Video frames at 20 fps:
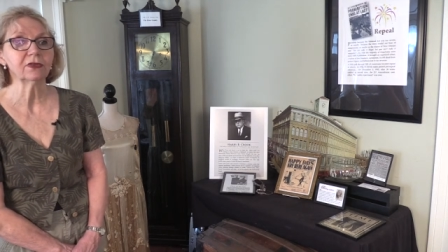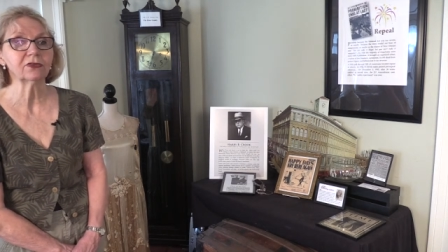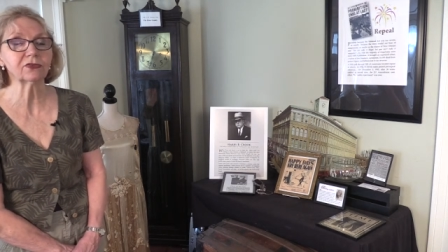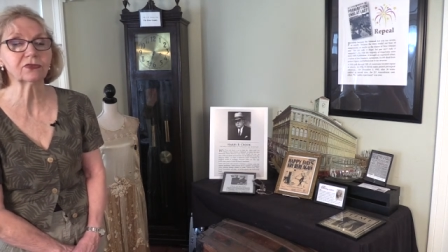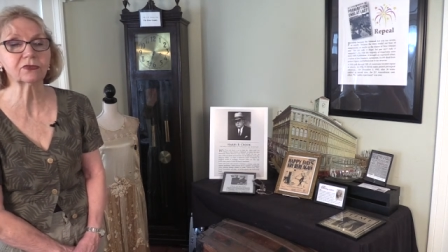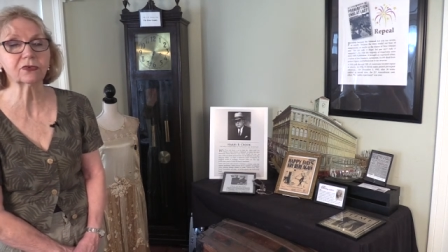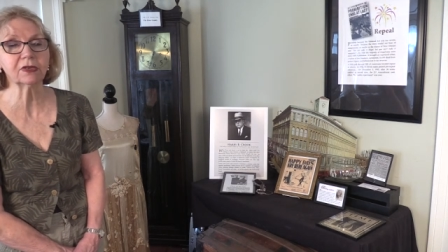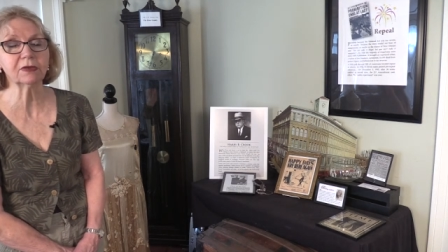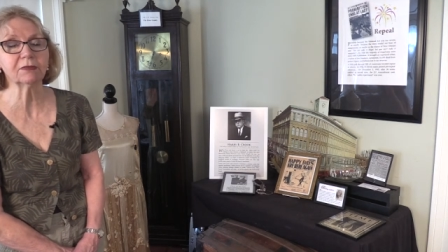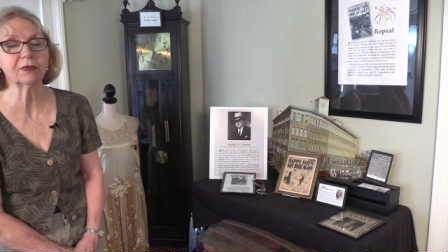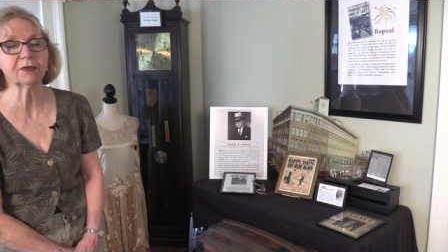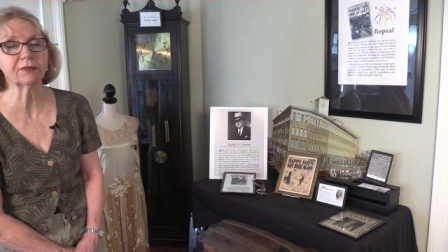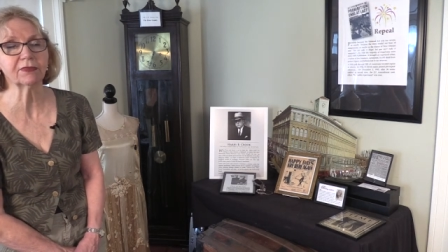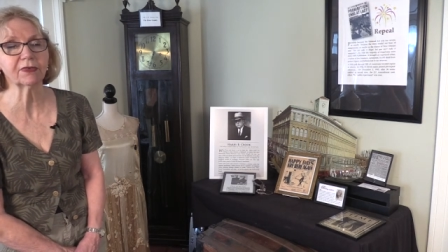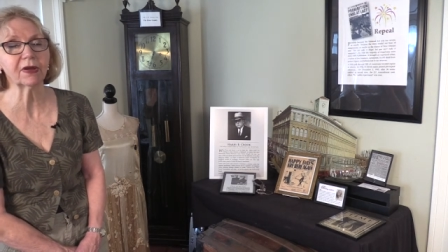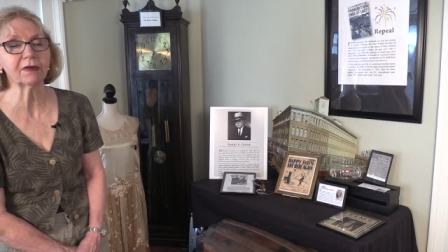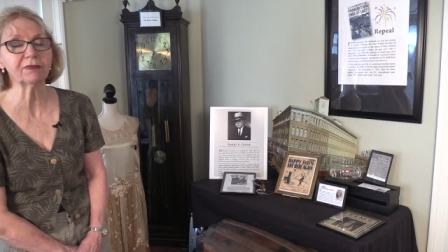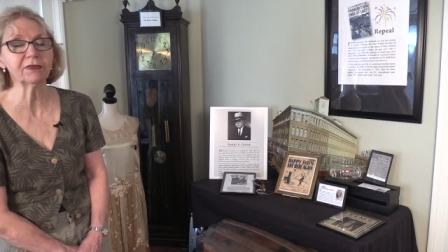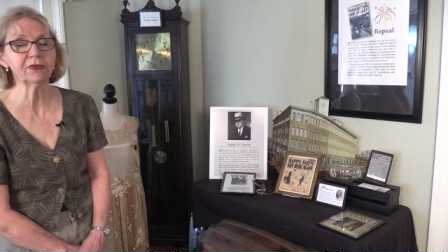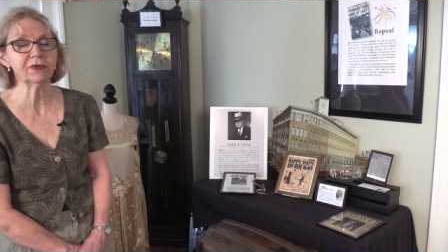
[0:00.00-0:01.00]
stream of
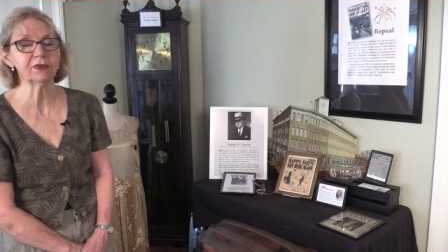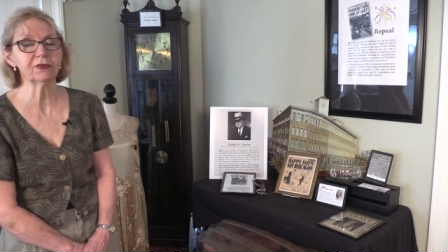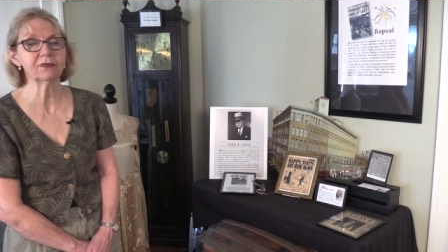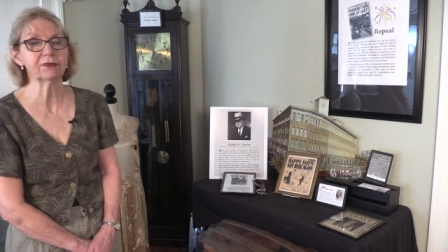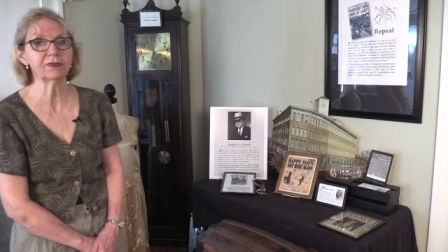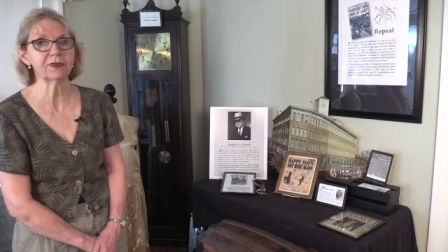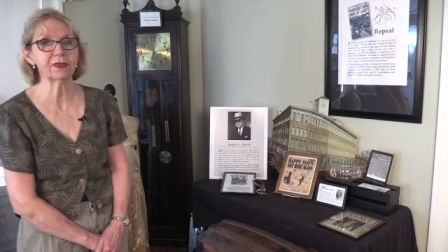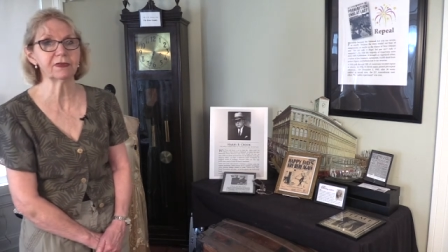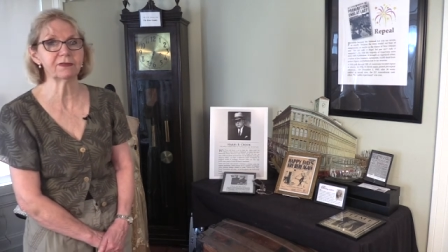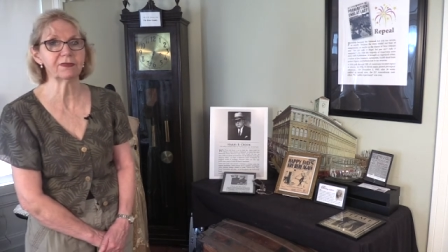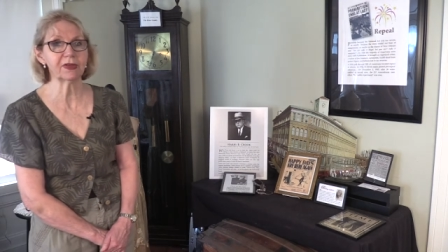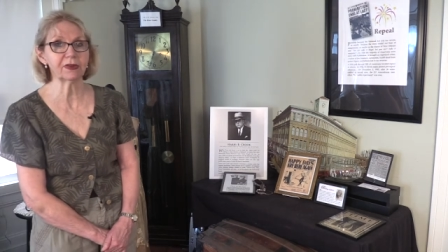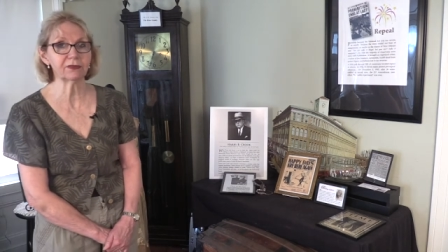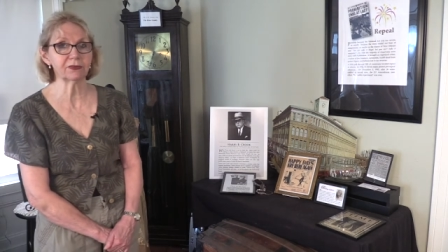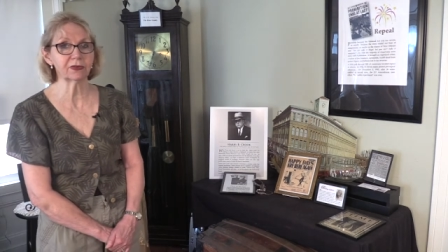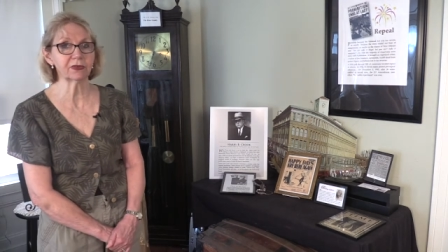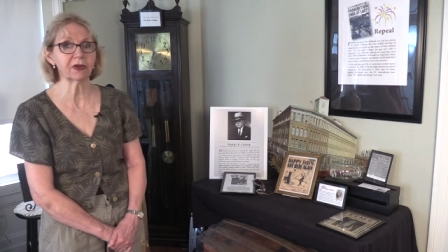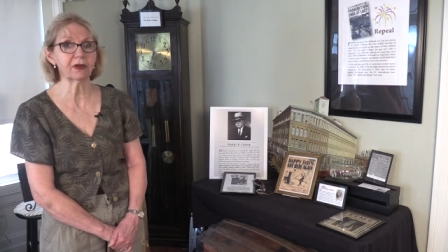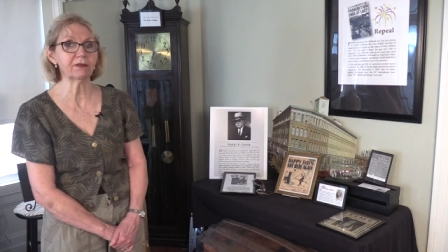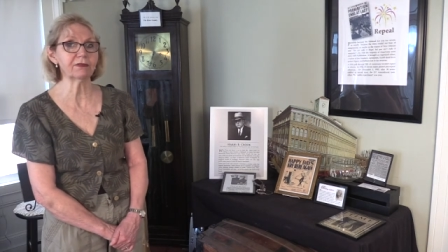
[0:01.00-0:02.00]
revenue for the
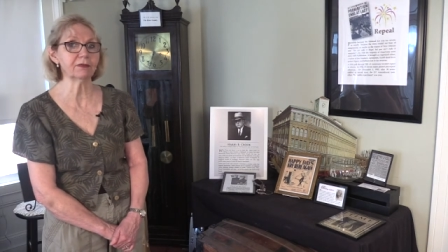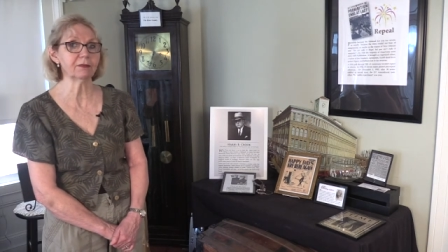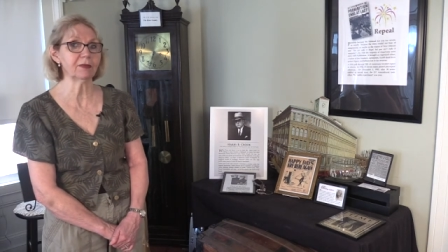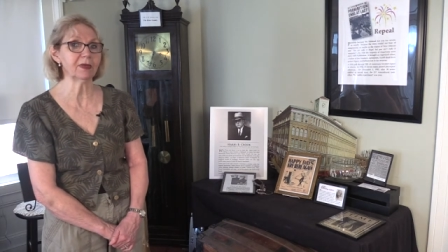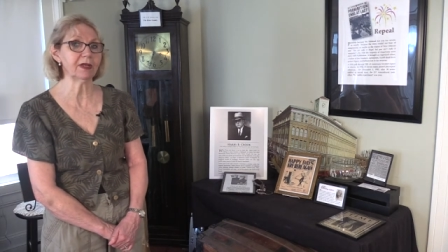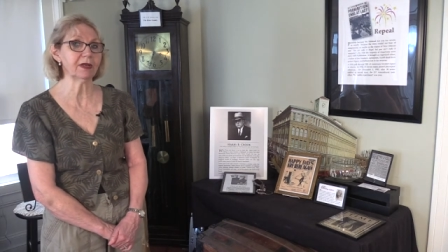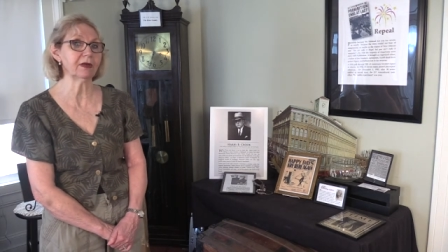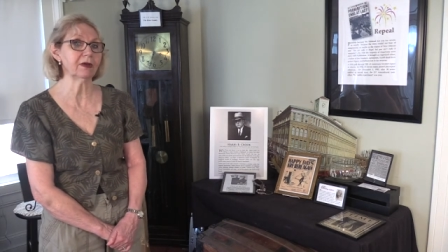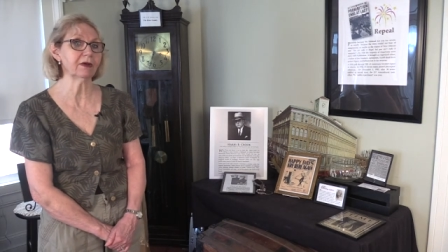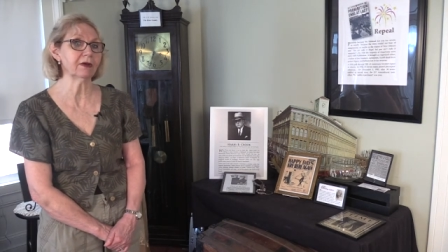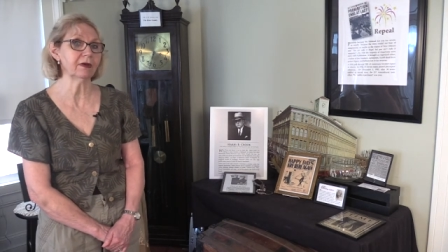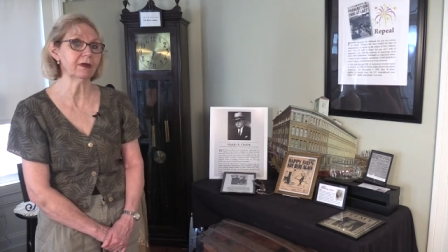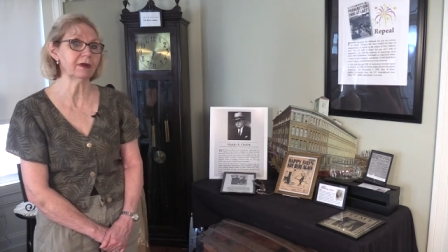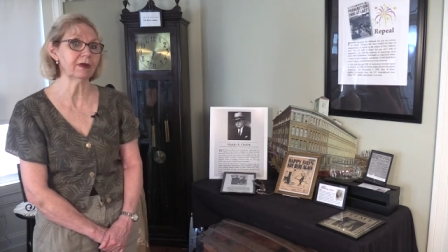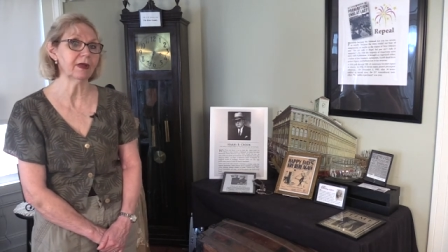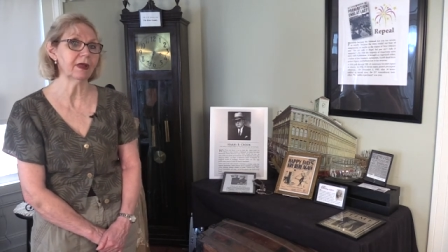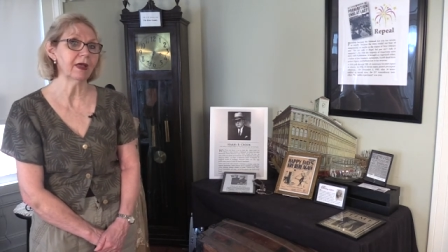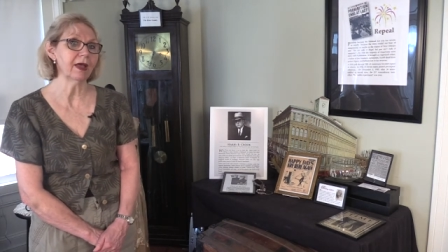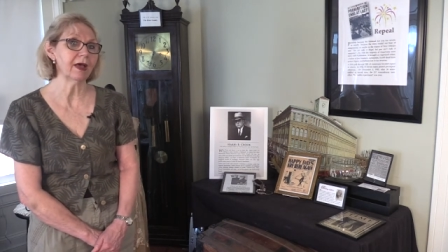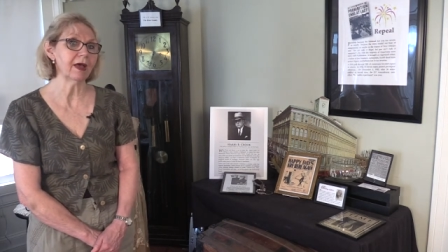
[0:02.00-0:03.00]
federal government
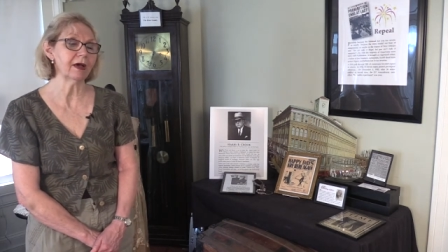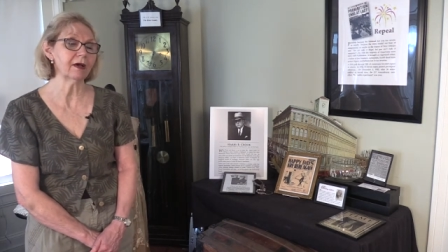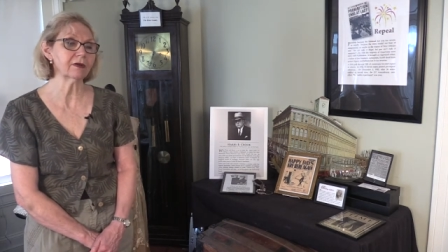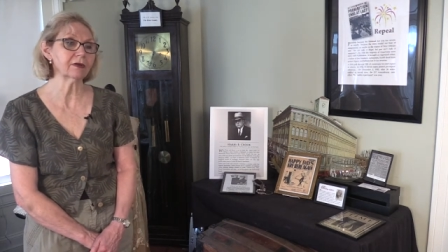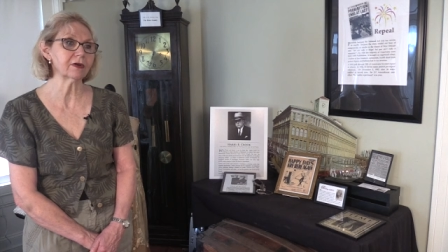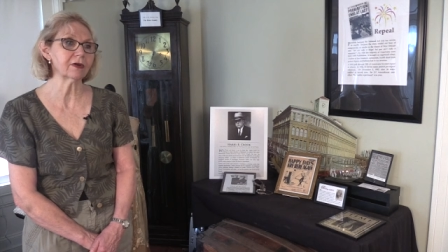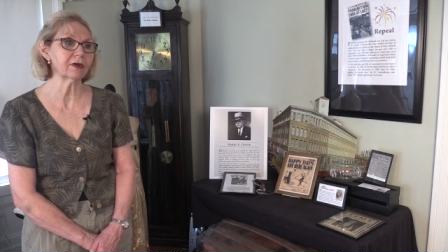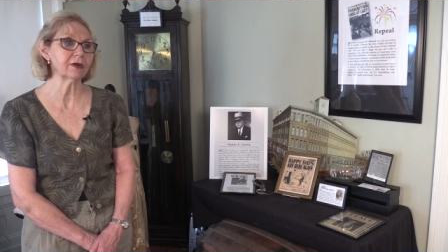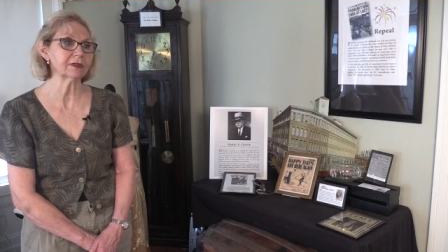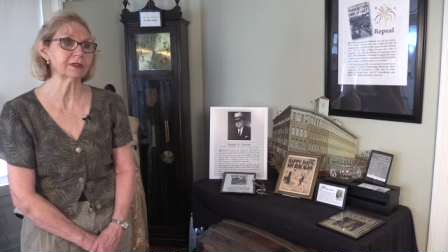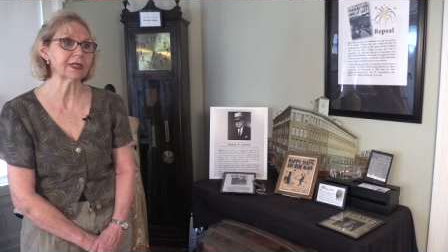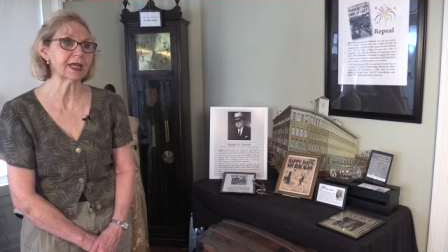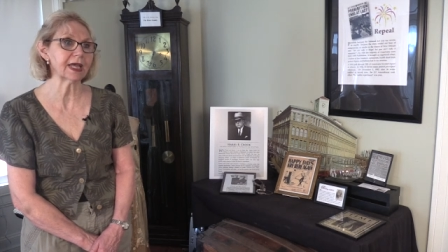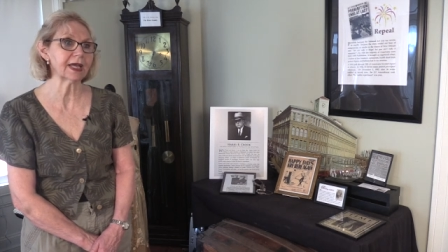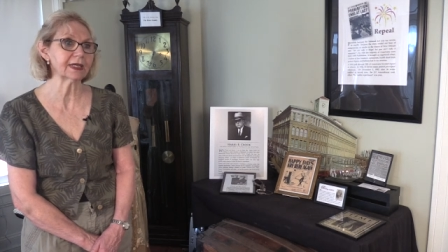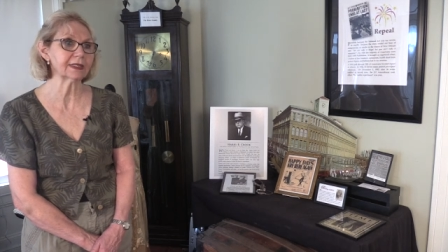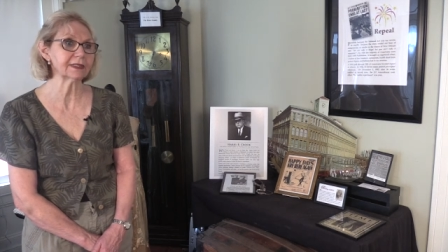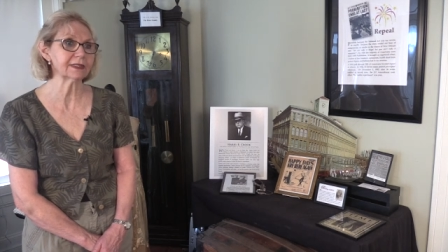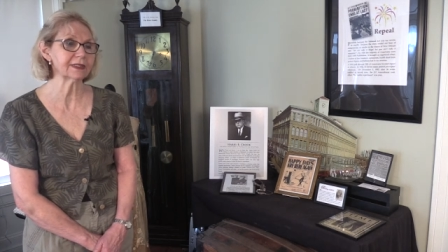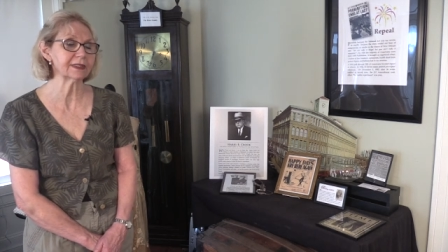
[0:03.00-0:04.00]
on alcohol
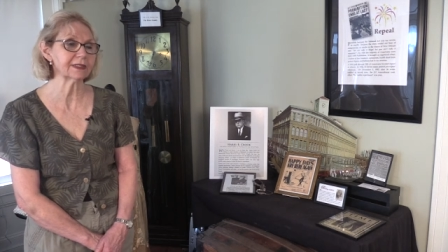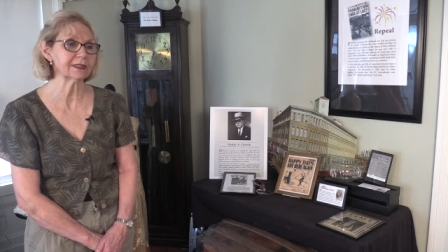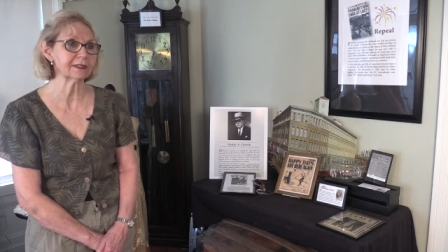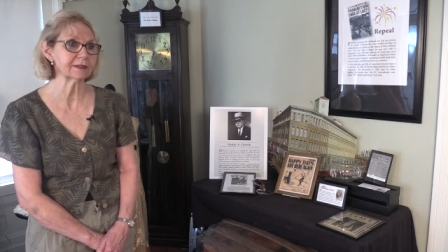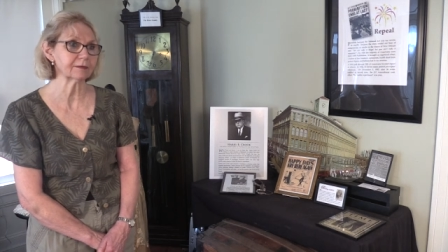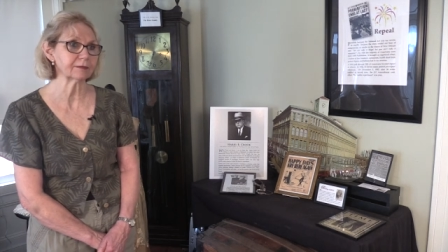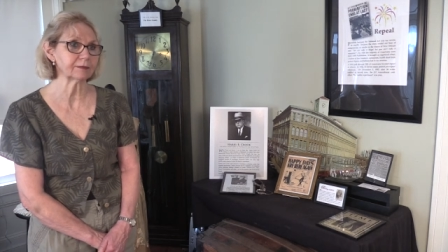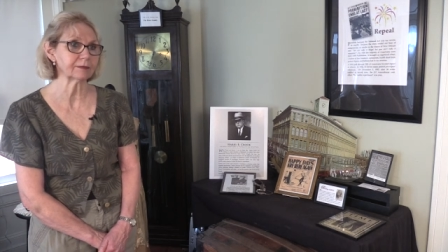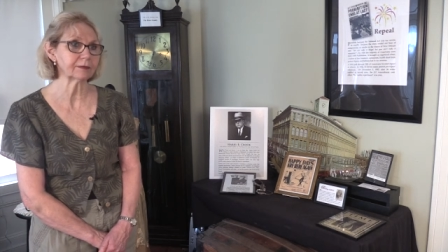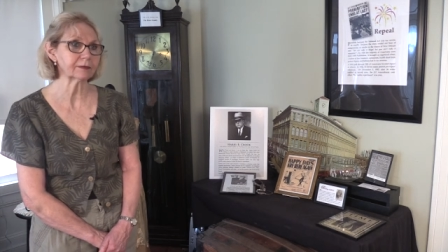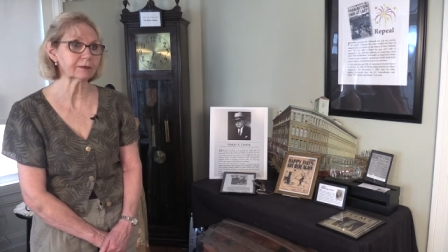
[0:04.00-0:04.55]
taxes.